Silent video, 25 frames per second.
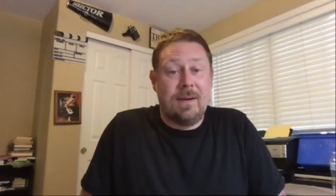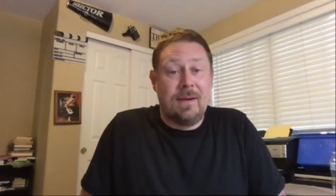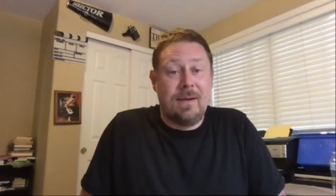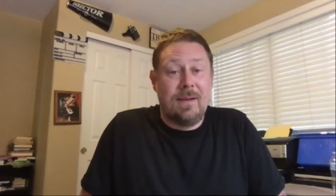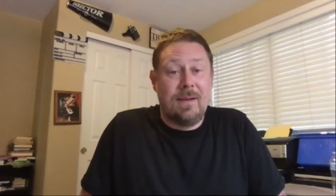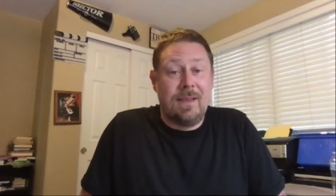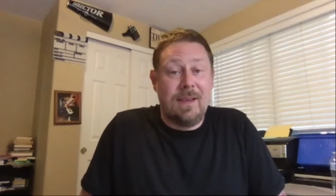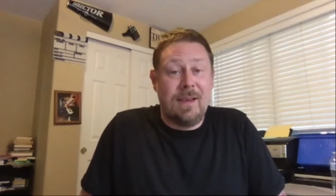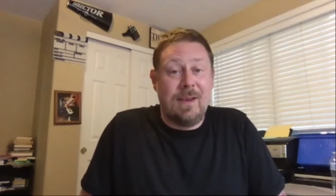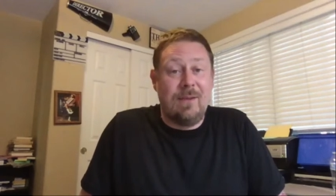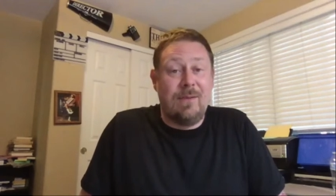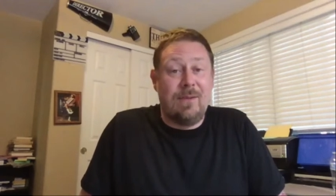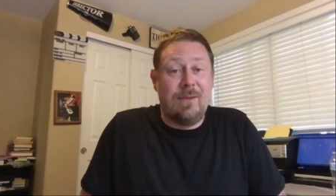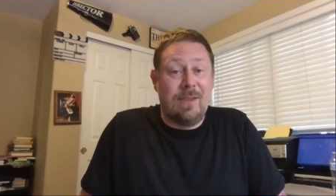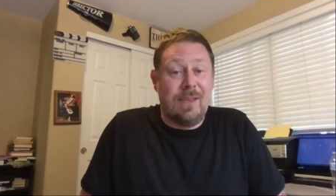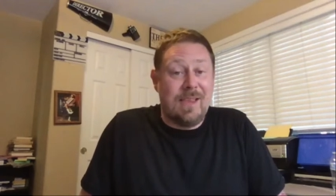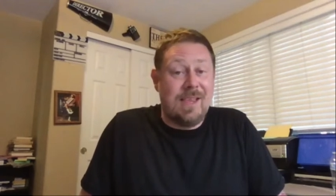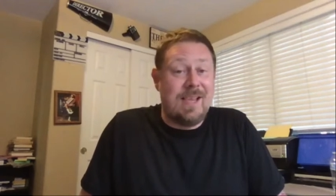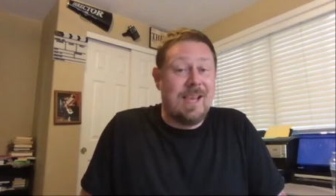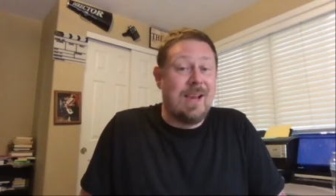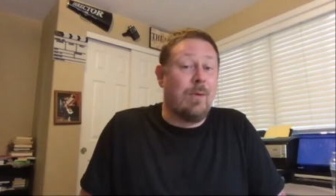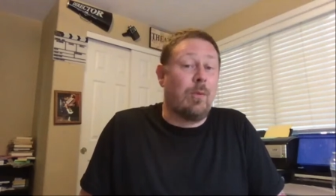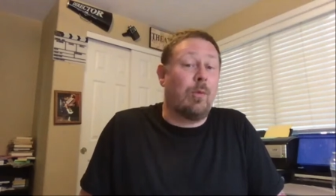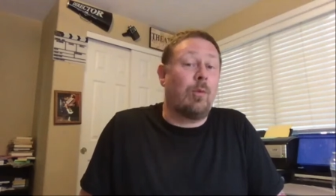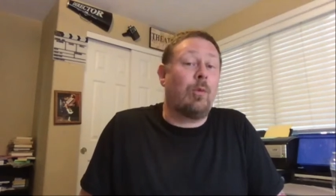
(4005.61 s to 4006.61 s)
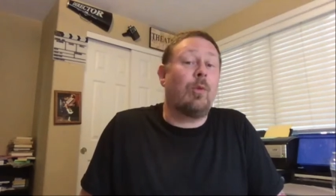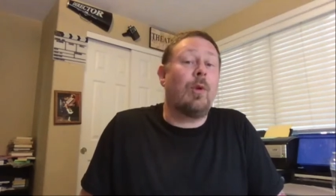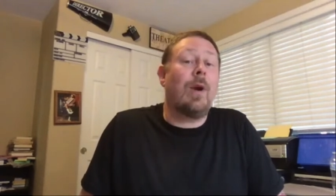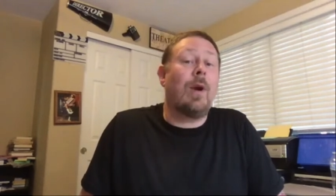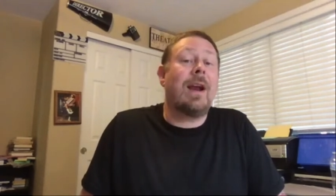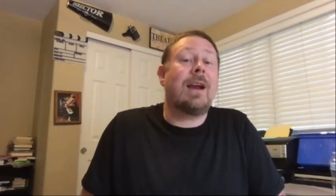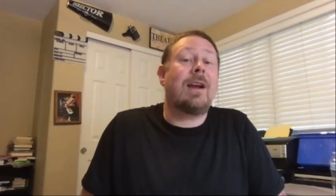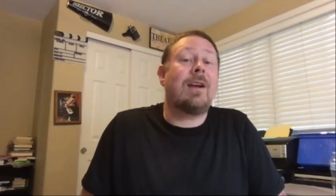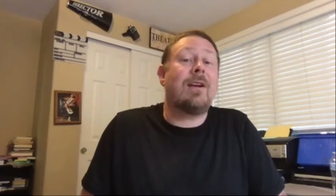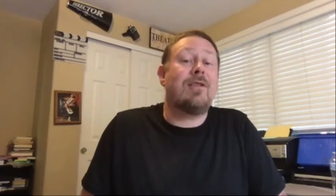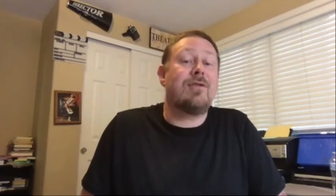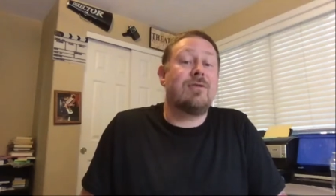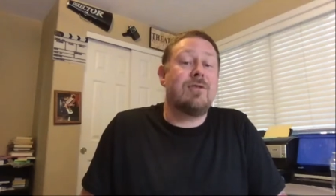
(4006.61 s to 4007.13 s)
The
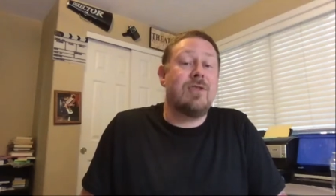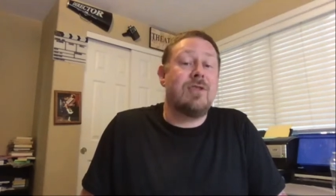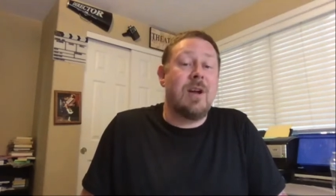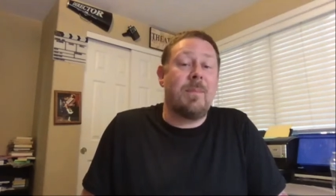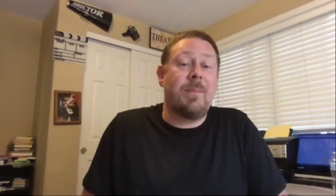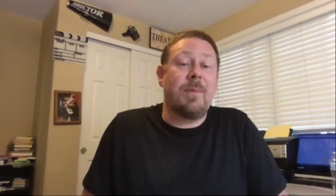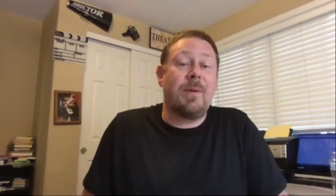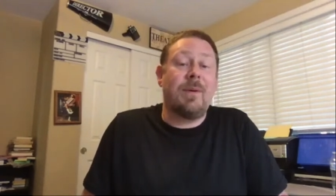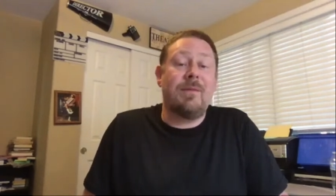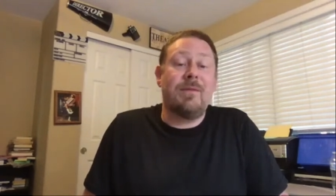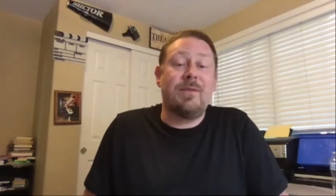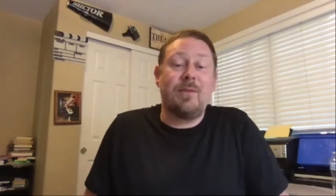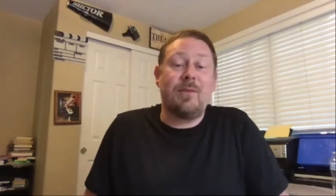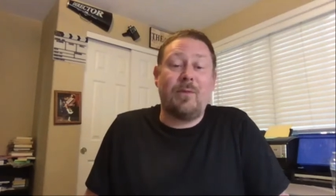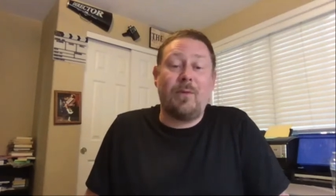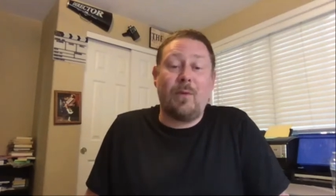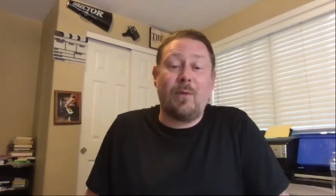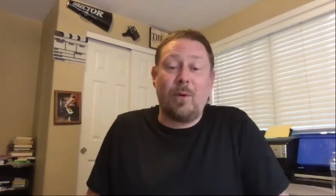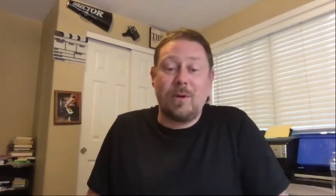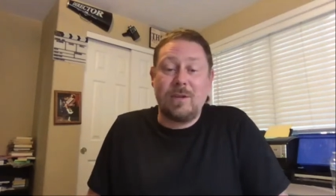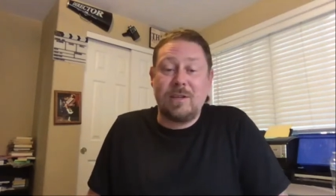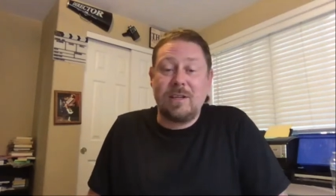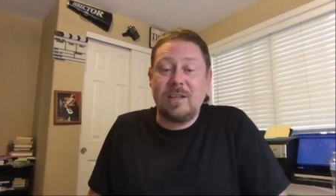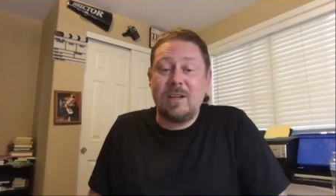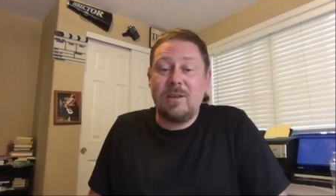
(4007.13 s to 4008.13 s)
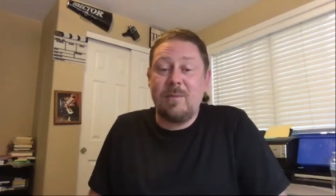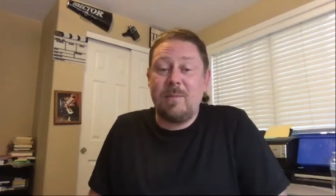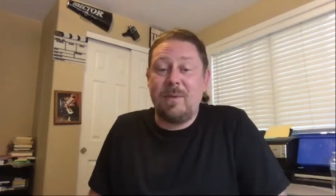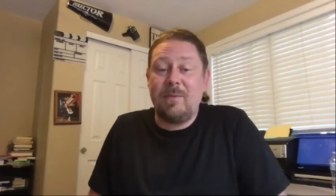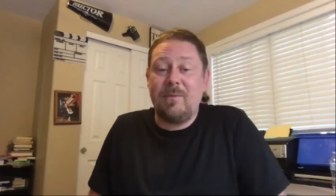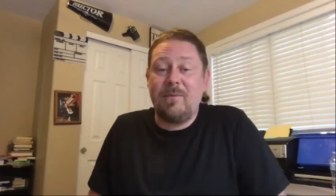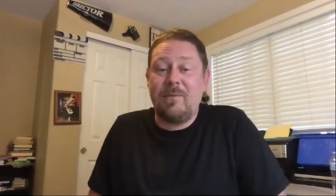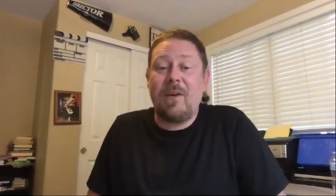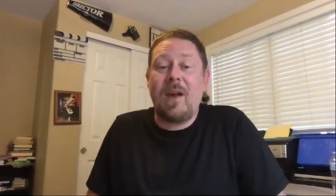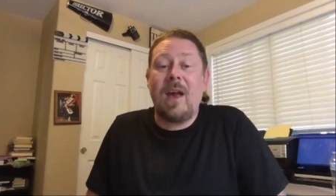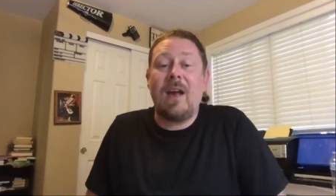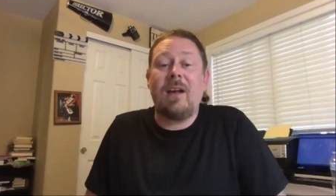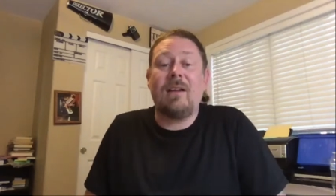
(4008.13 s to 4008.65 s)
record number of divorces have been
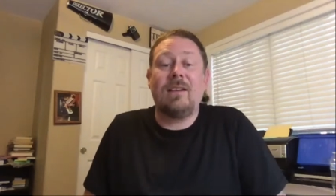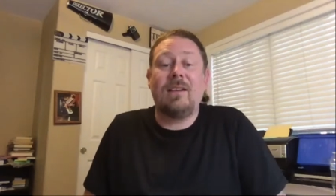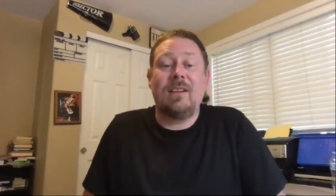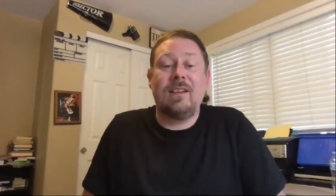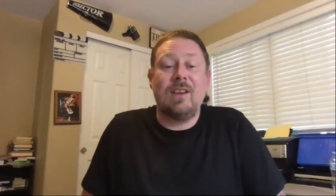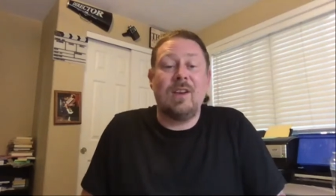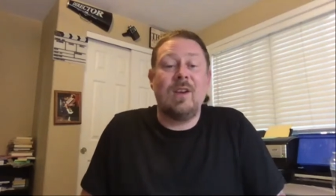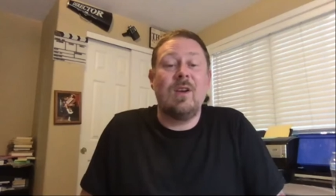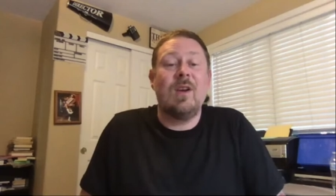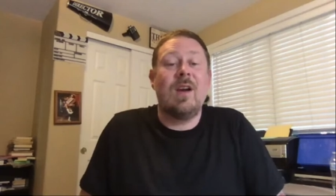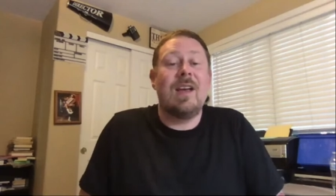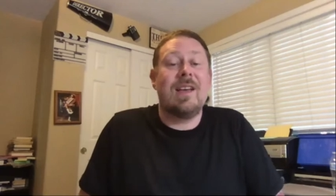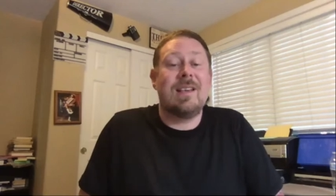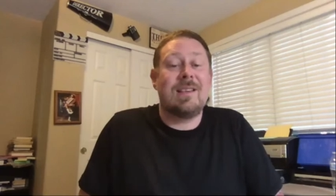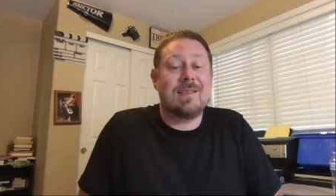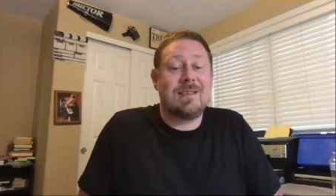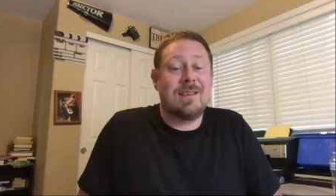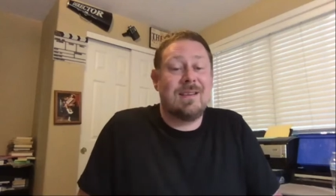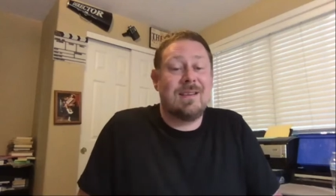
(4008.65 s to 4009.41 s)
filed in the U.S.